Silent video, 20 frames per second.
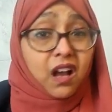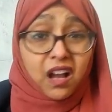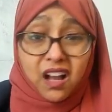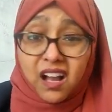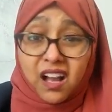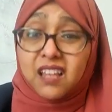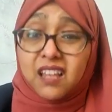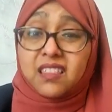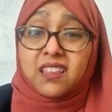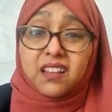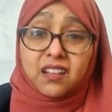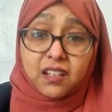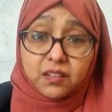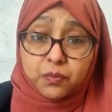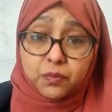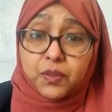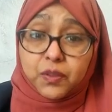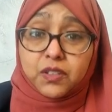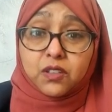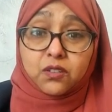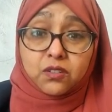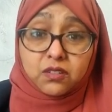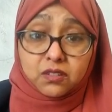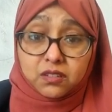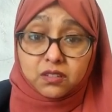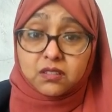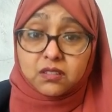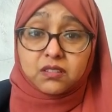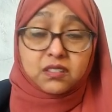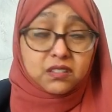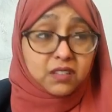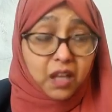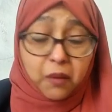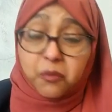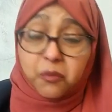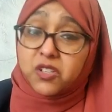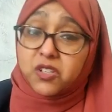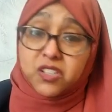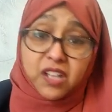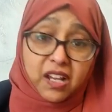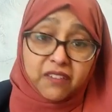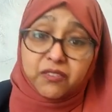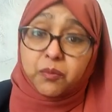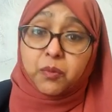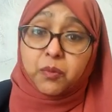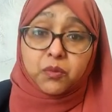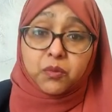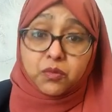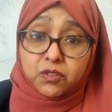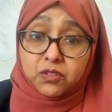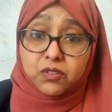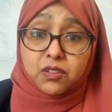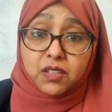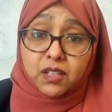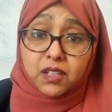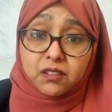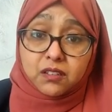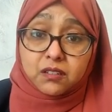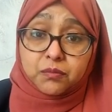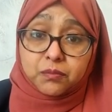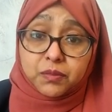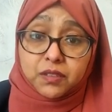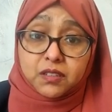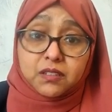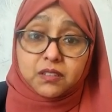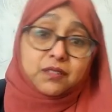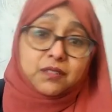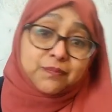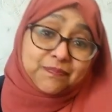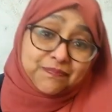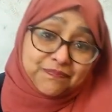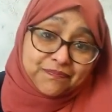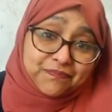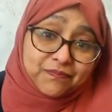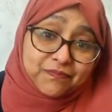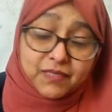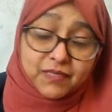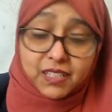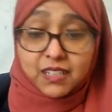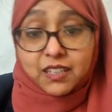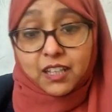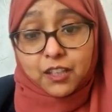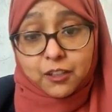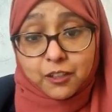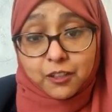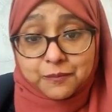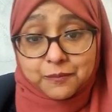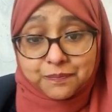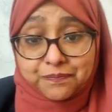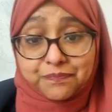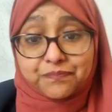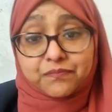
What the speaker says: I think that's pretty good. I wish everybody would do that, but there you go.